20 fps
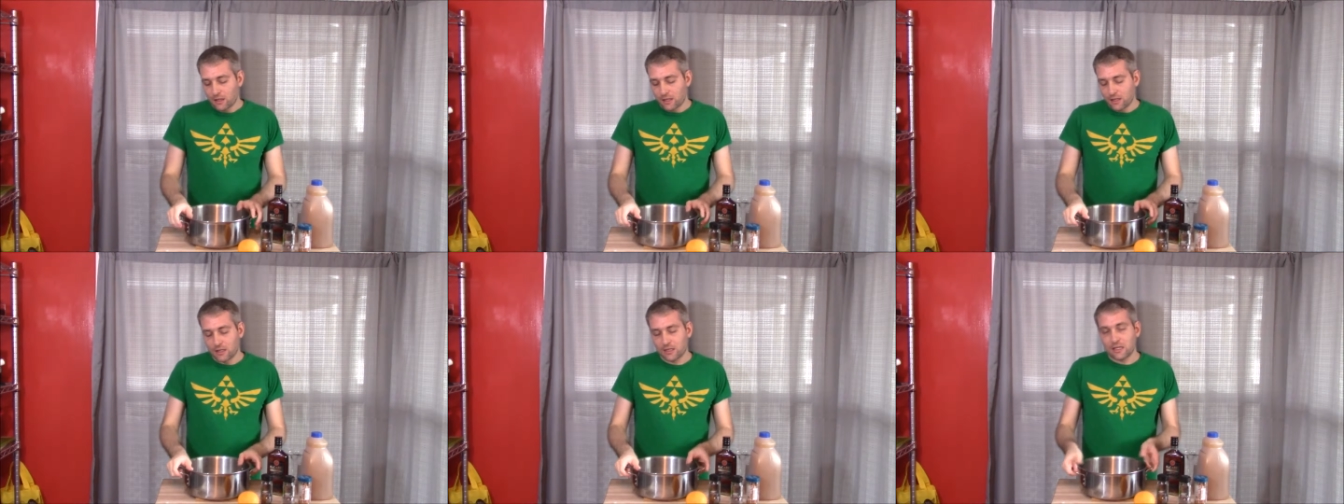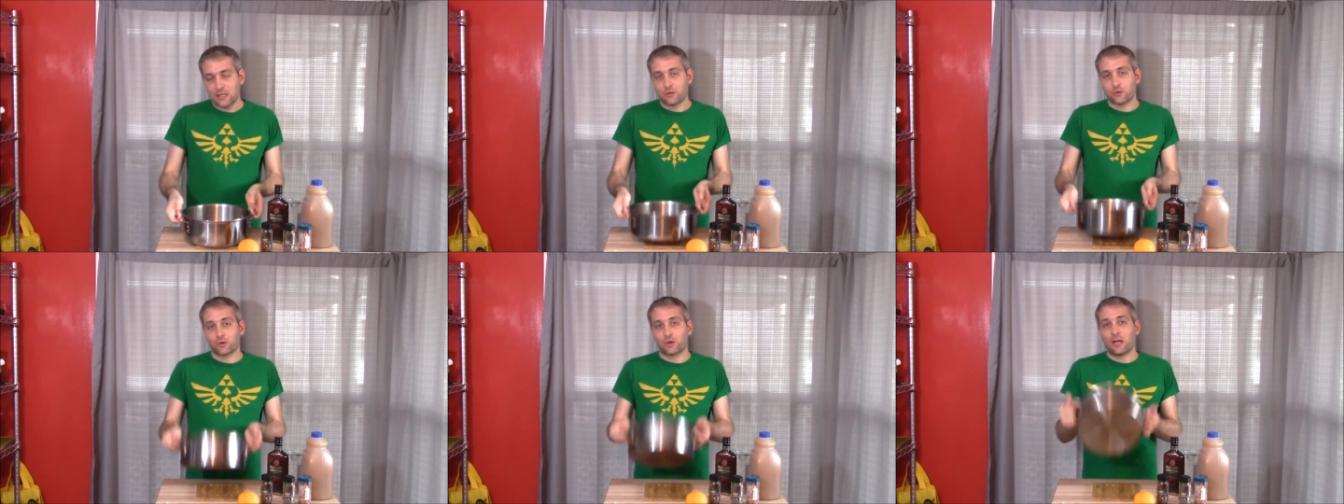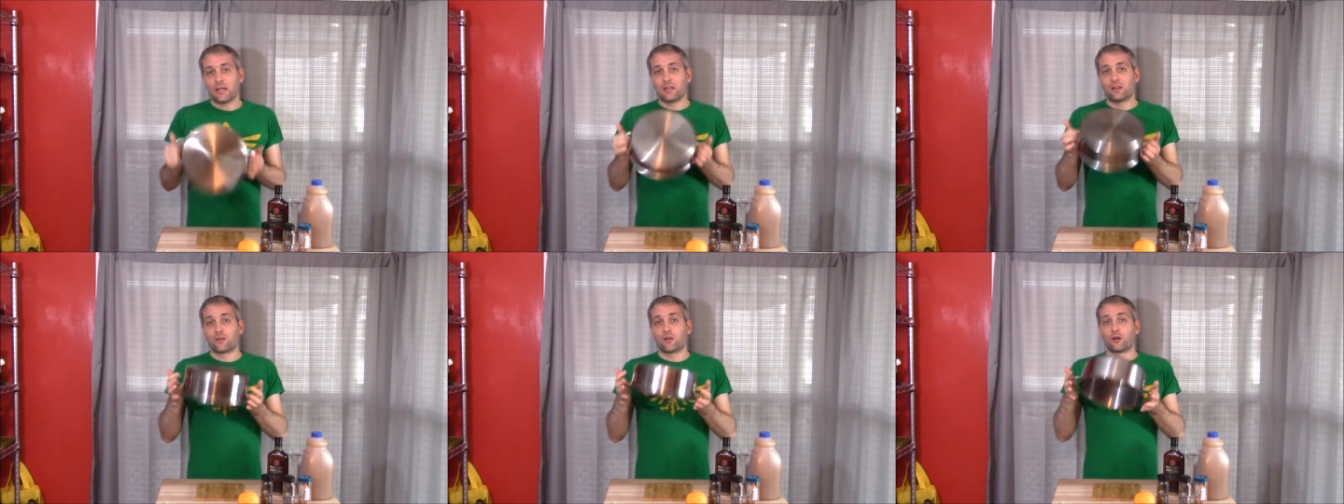and
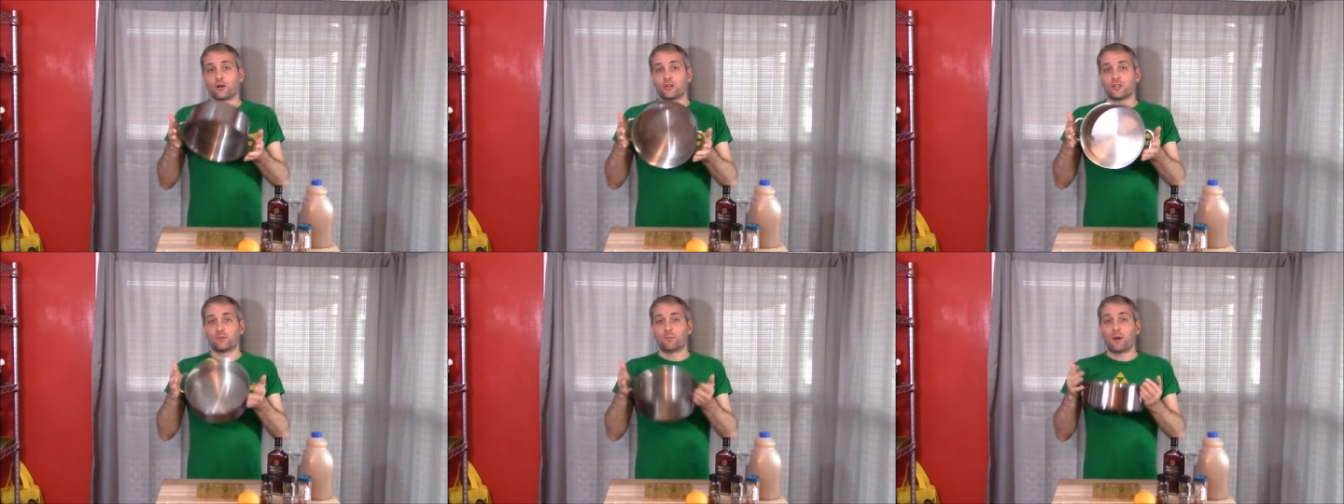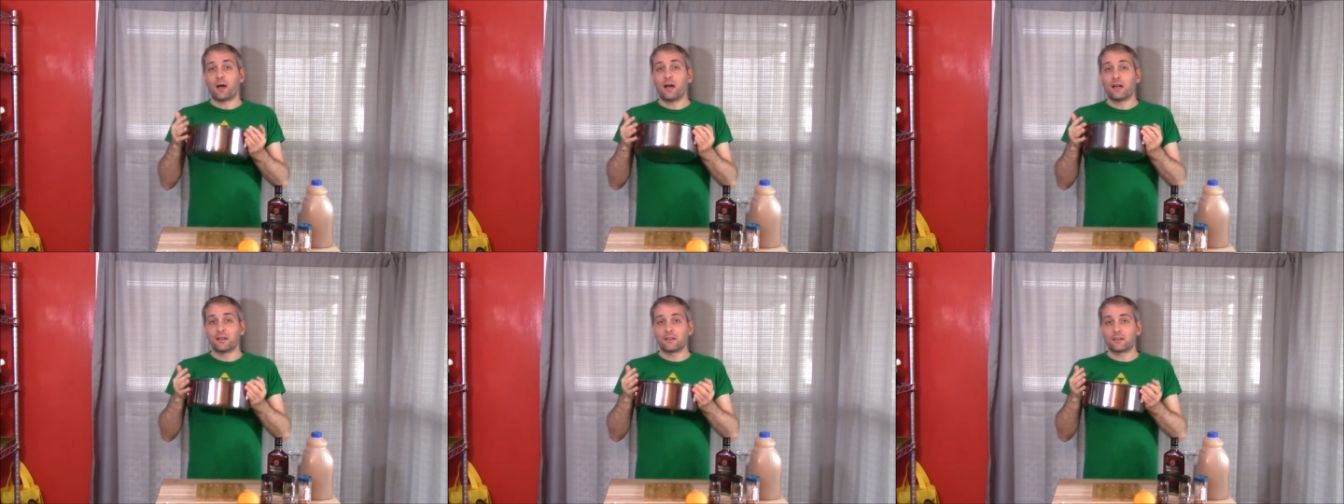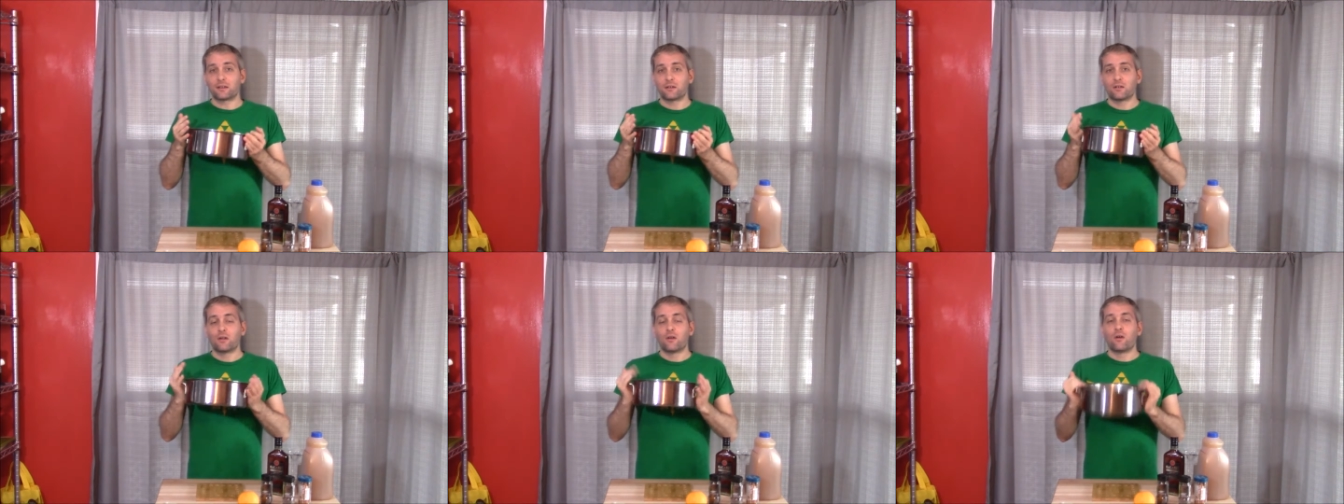either a large
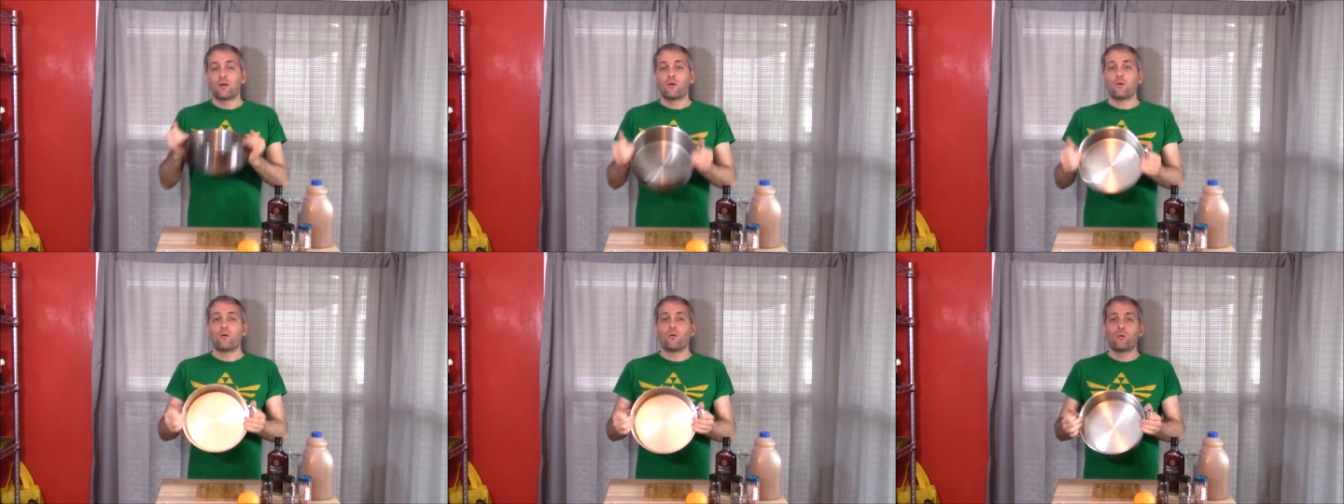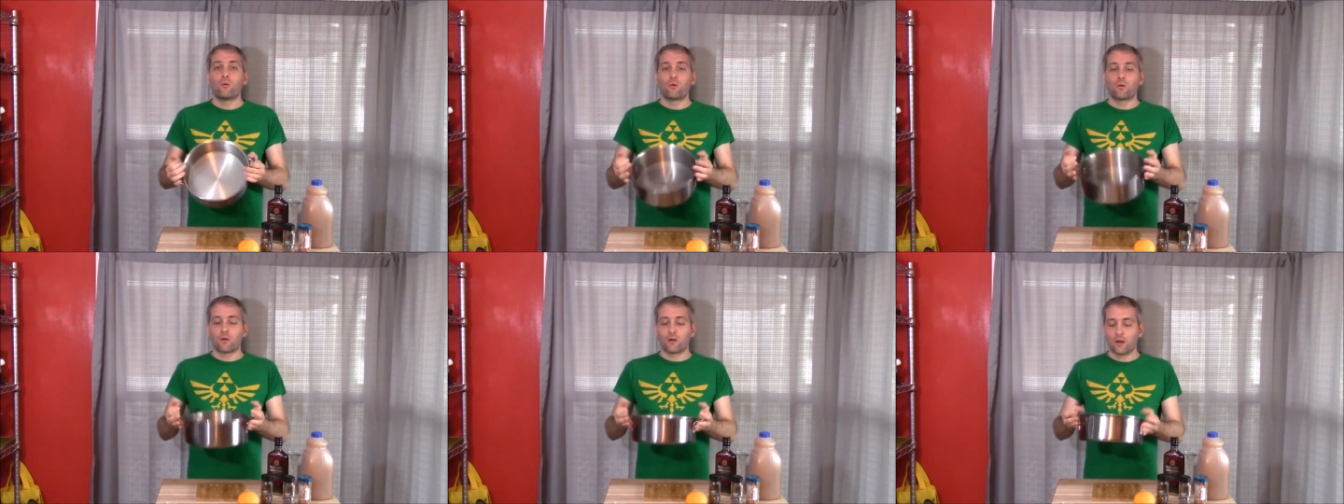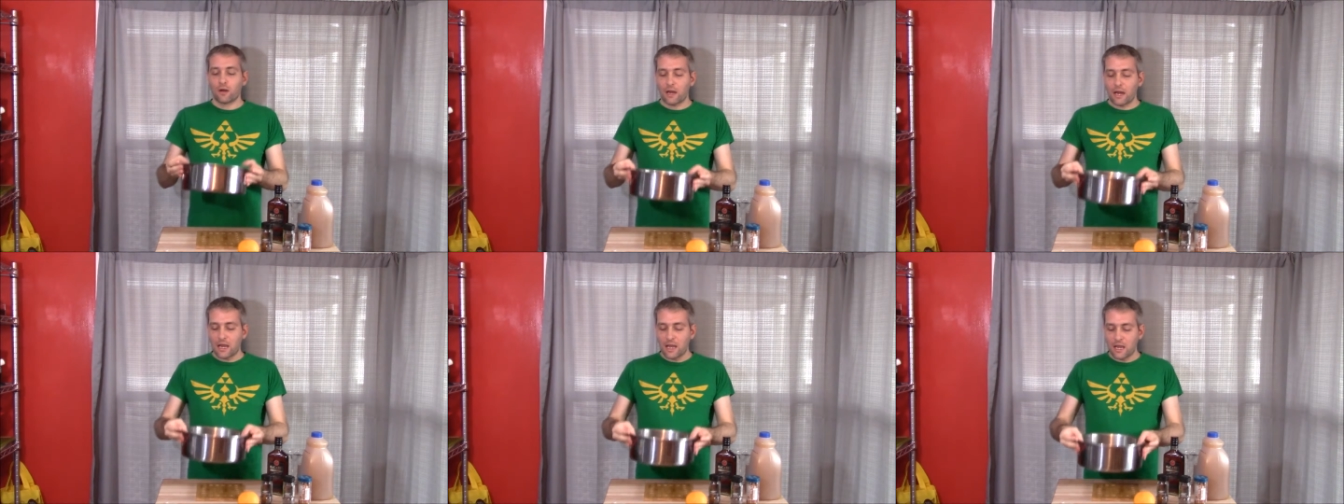pot or